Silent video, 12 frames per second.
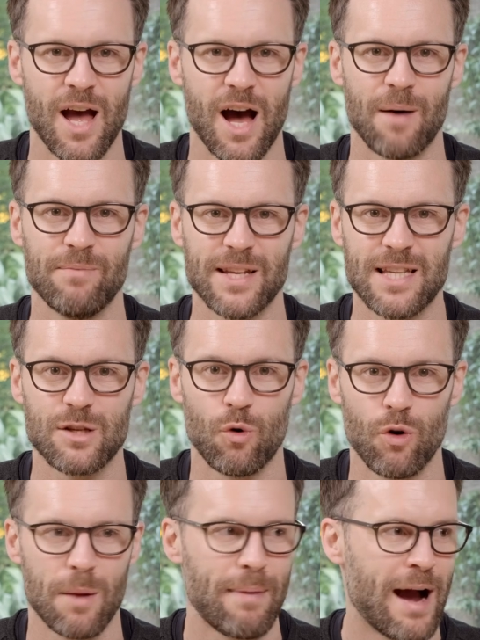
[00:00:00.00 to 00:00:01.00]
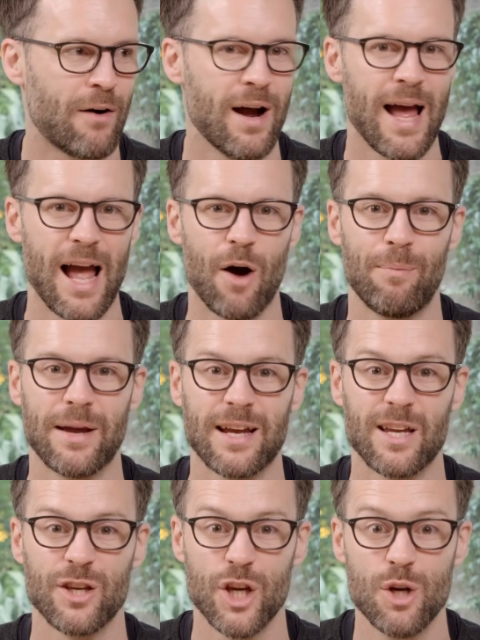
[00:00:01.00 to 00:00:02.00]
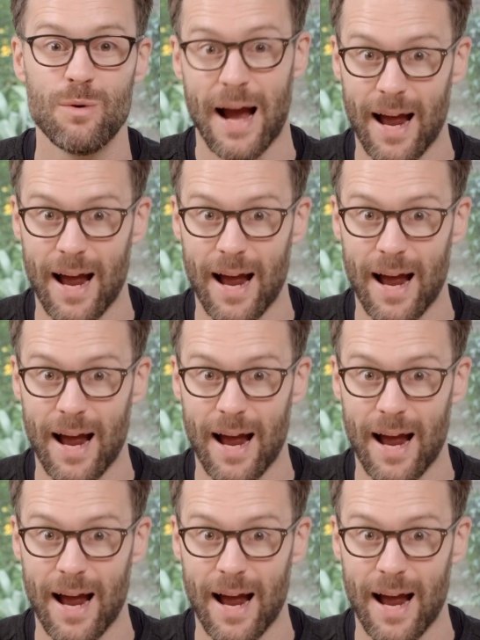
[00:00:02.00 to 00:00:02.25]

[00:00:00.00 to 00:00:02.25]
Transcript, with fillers: um, this is all about helping you